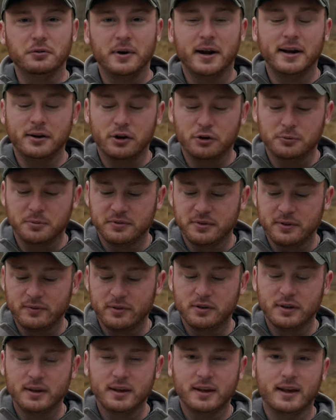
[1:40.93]
right here
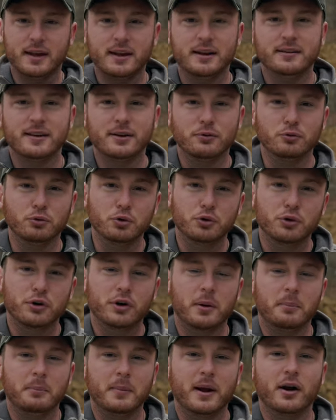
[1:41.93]
specifically, it is a
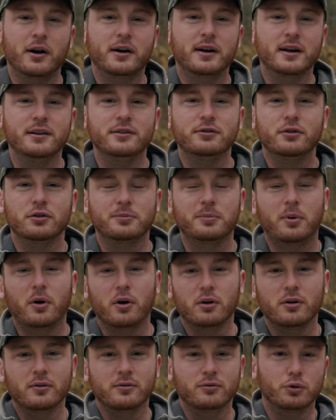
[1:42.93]
Ruger American, so it's
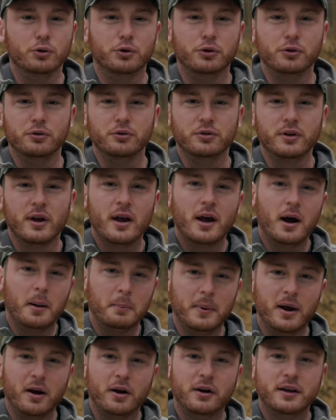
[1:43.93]
part of Ruger's
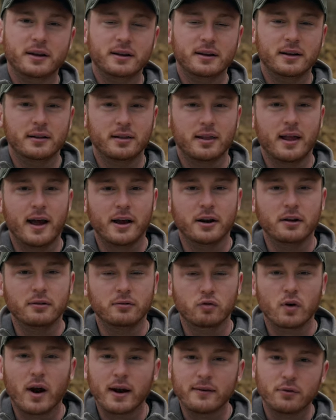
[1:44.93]
American line
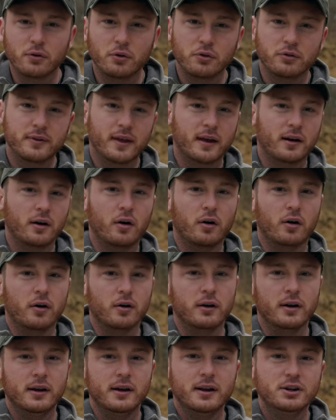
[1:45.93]
of rifles that
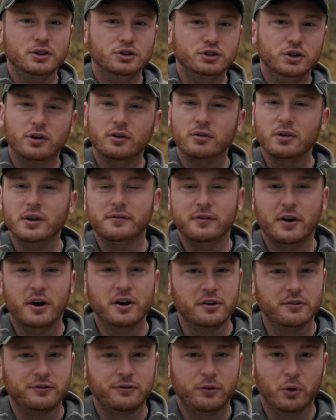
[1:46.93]
are generally
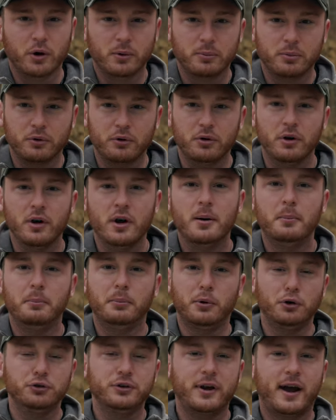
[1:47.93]
very affordable
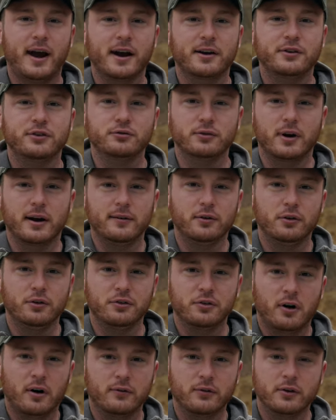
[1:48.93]
bolt action
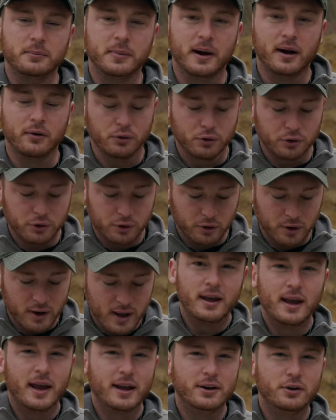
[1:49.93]
rifles offered by Ruger.
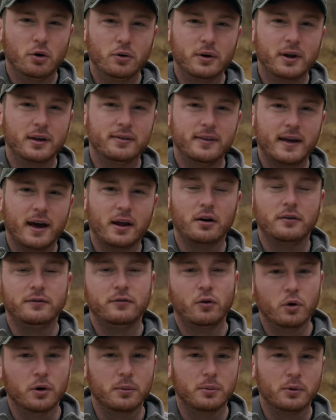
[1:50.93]
And don't get that
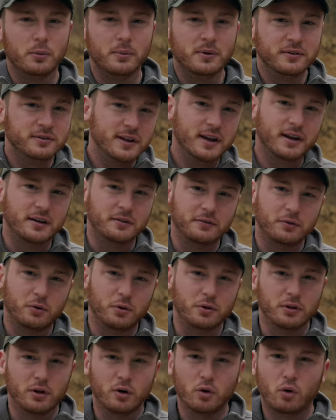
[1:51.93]
affordable mistaken
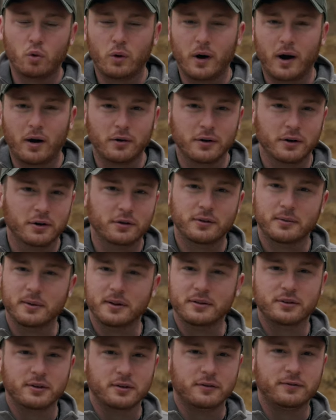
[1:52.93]
for low quality or something
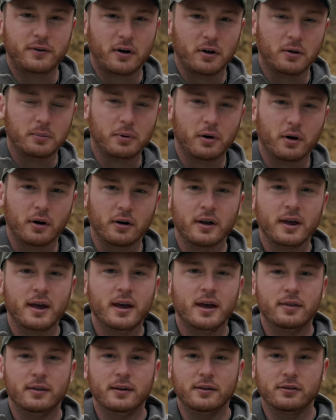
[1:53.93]
that's gonna fall apart.
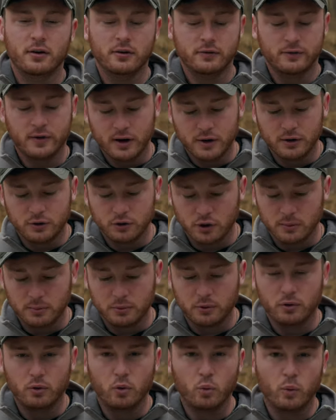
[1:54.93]
These are very
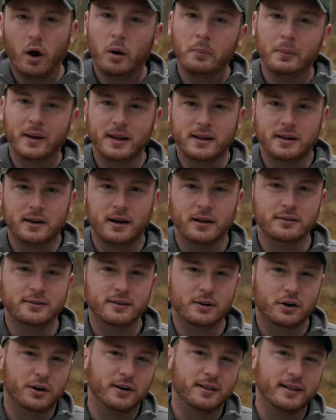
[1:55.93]
durable, well-made guns.
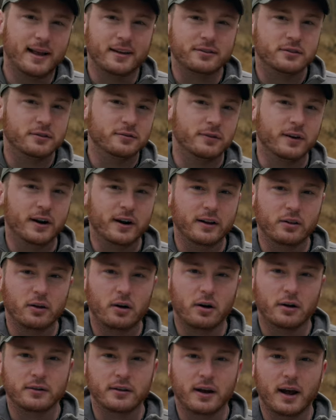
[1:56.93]
They're gonna last a very
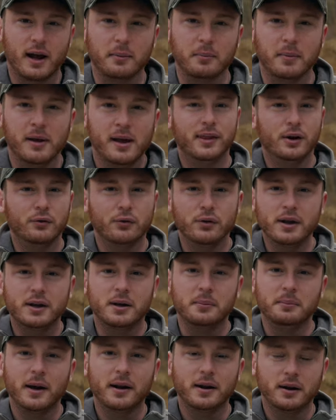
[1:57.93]
long time, and they're really
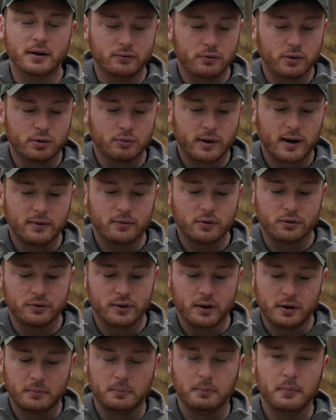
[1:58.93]
competitive with rifles
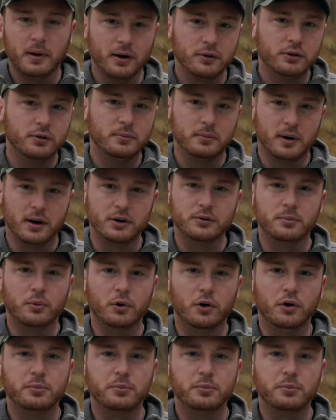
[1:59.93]
that are much, much more